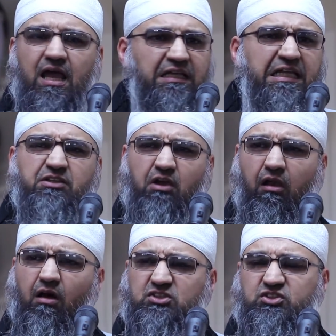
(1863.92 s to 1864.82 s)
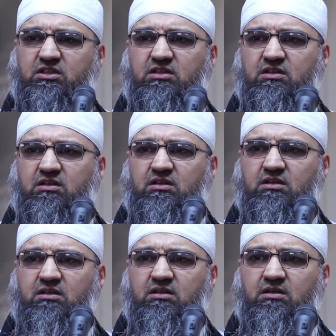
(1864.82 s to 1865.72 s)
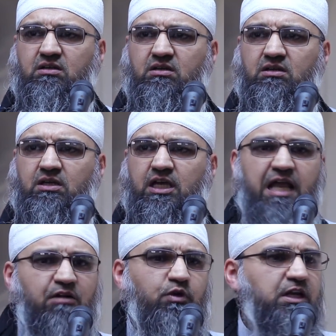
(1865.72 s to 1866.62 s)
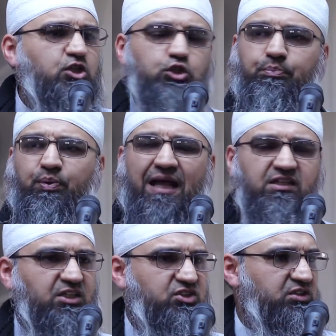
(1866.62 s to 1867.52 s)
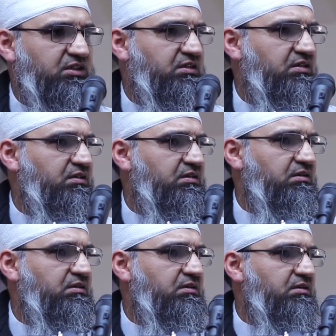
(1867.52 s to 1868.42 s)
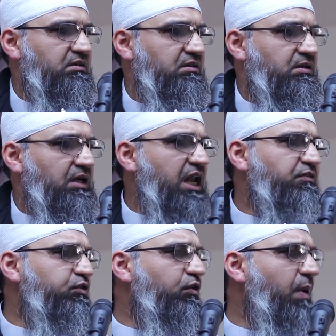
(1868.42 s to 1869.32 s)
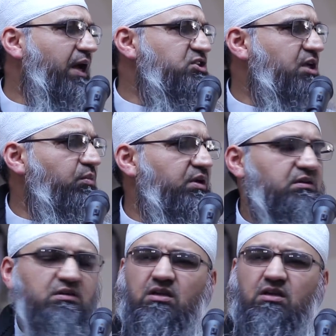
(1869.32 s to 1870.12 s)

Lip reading: elite class in our religious practice. And if you remind someone,